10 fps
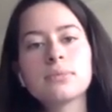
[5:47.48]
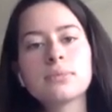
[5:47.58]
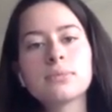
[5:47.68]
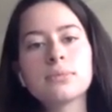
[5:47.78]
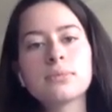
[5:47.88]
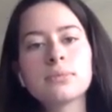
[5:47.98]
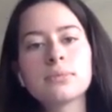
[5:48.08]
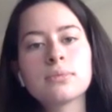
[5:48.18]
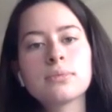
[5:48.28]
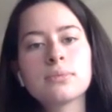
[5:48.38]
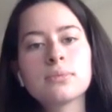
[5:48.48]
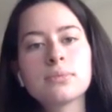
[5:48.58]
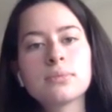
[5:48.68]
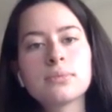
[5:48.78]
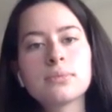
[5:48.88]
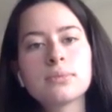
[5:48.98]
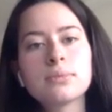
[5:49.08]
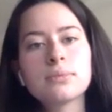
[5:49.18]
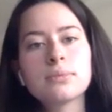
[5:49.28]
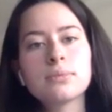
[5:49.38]

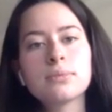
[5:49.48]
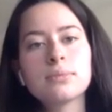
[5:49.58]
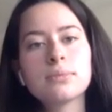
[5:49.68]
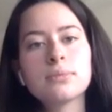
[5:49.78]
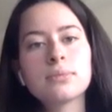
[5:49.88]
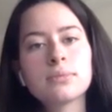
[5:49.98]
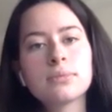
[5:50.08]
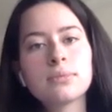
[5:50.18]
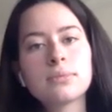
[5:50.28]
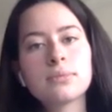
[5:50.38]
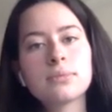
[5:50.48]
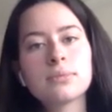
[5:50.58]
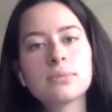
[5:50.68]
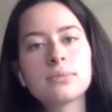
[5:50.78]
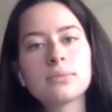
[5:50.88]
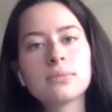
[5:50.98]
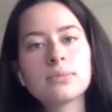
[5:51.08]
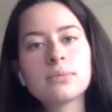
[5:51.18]
[no speech]